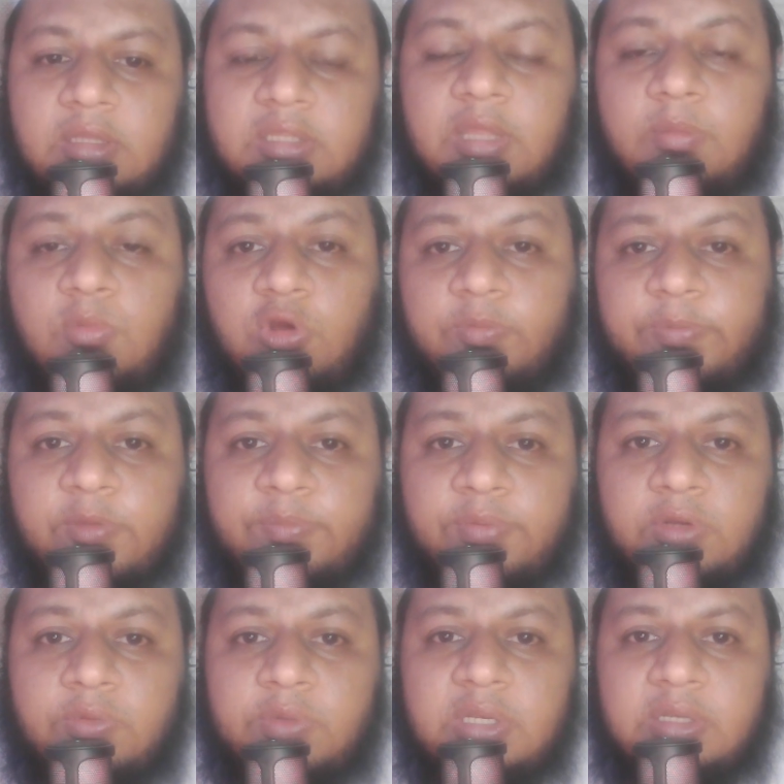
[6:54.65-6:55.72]
The more
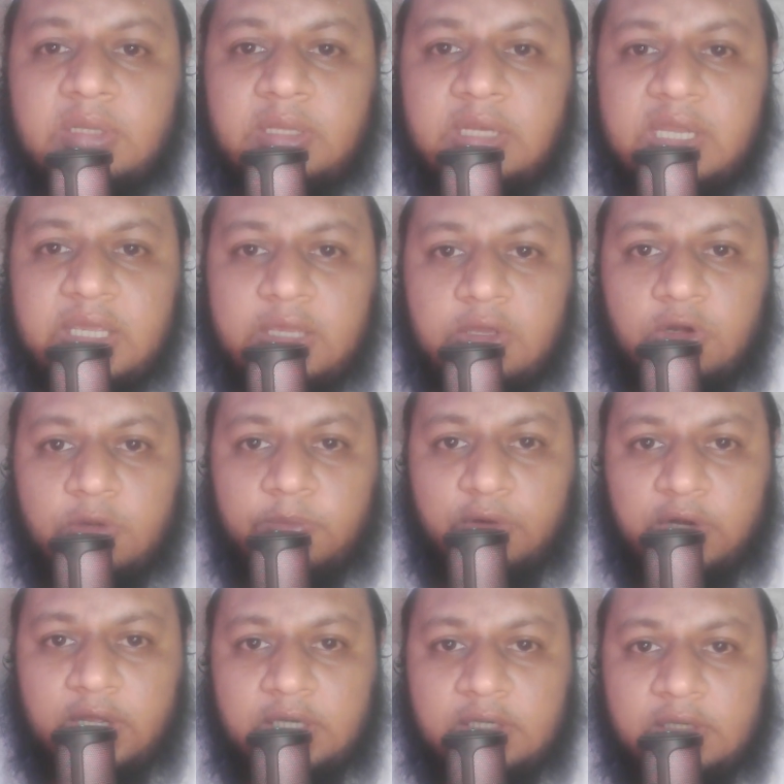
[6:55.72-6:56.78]
people will click in your
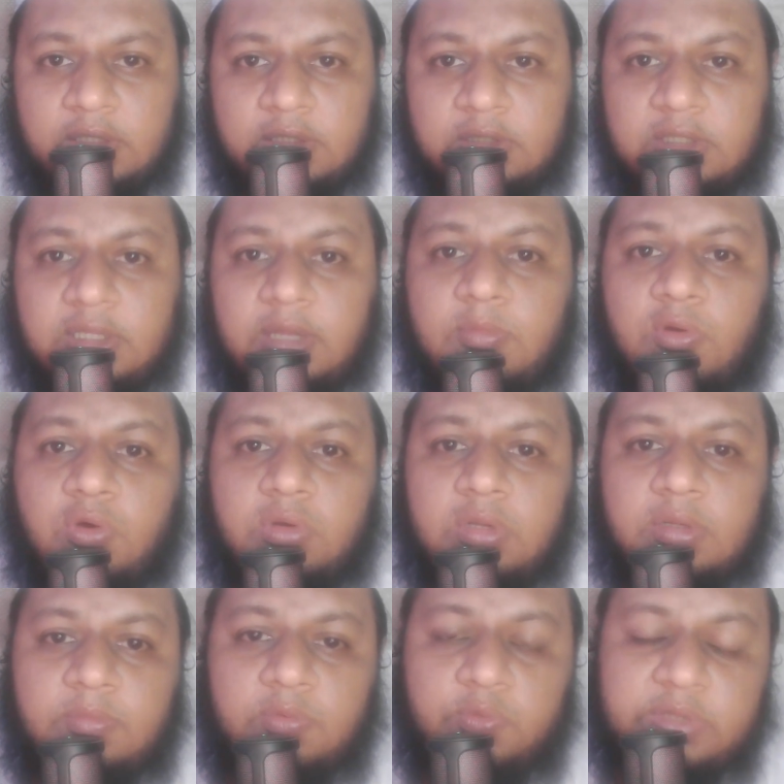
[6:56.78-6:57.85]
product, the
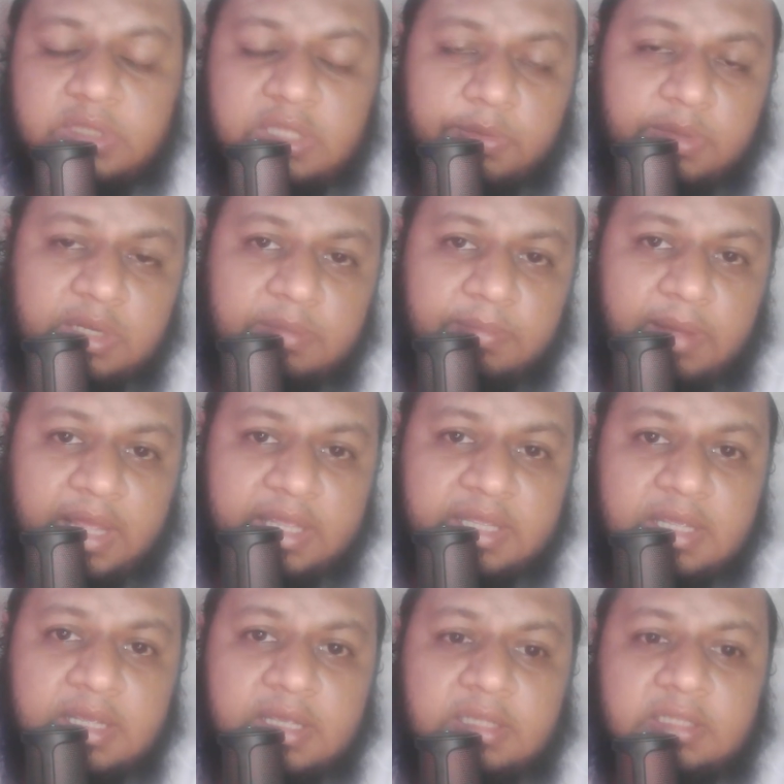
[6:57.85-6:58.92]
more they will
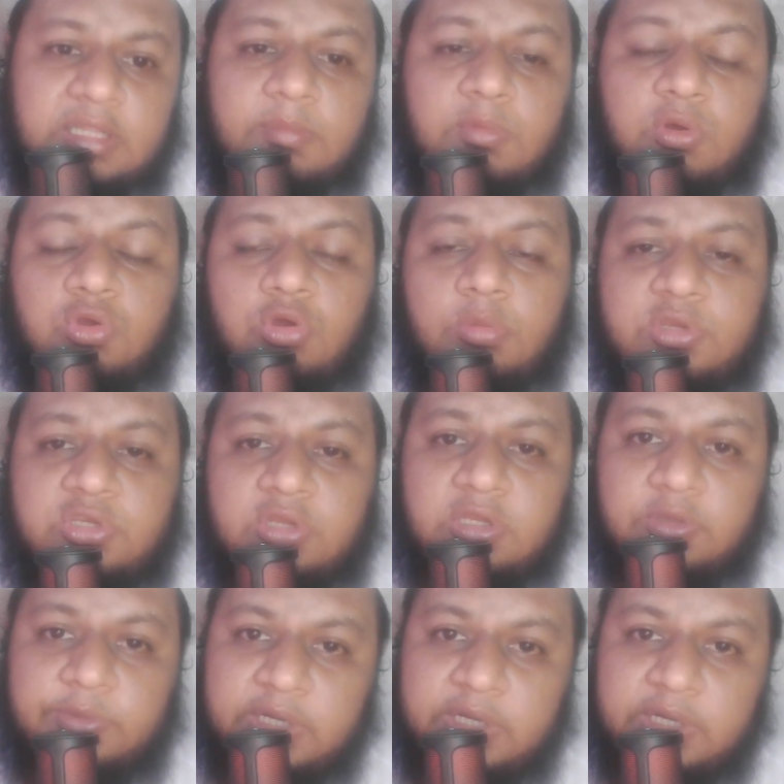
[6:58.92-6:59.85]
buy, the more commission you will